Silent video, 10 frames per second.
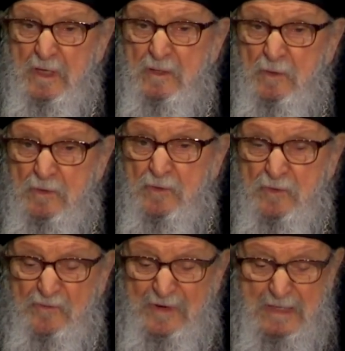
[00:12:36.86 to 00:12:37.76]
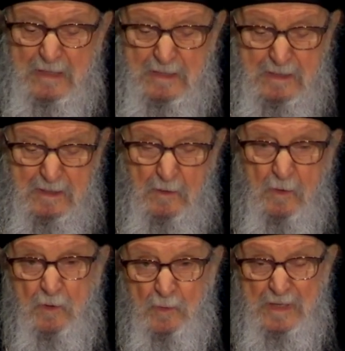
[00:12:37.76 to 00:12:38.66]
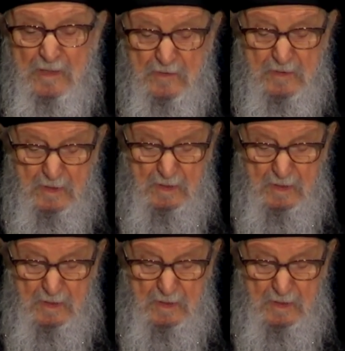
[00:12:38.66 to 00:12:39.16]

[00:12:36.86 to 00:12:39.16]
and not so friendly always